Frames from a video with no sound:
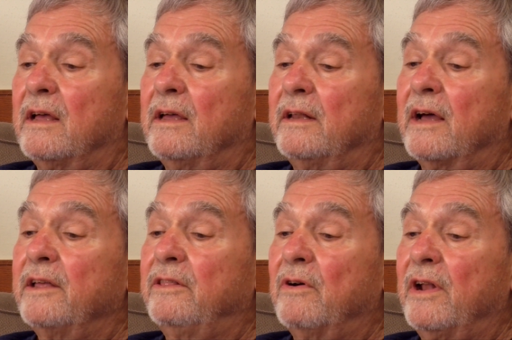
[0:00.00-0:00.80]
And
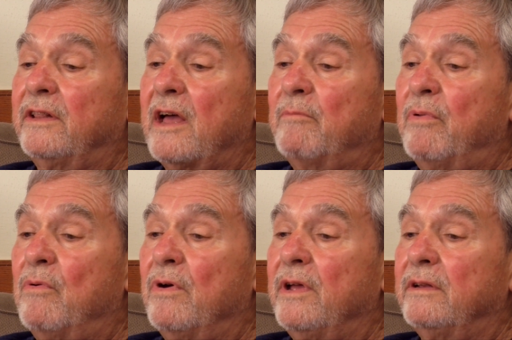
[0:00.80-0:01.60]
I thought at that
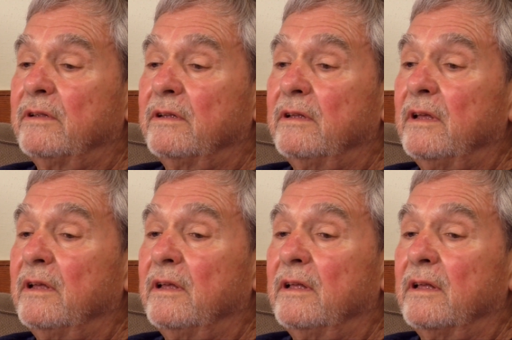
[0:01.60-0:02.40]
point,
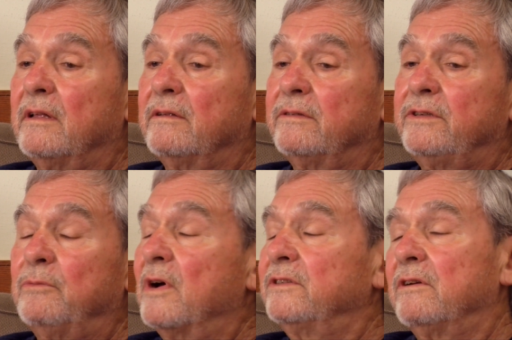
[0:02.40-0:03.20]

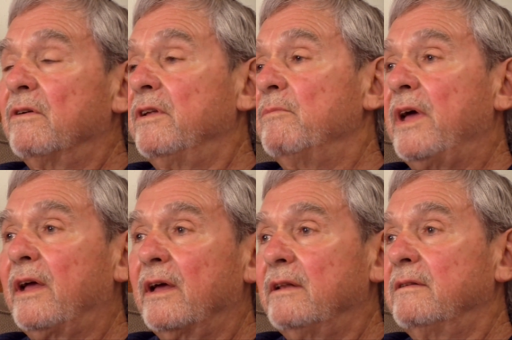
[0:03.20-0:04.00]
she wasn't going to
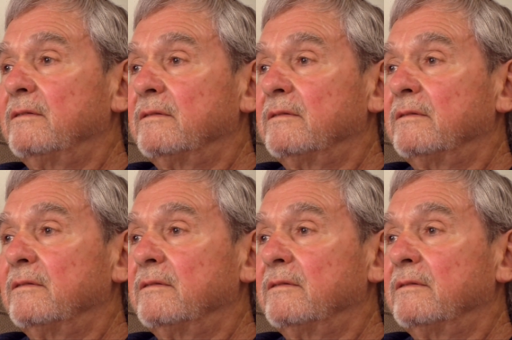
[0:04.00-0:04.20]
make it,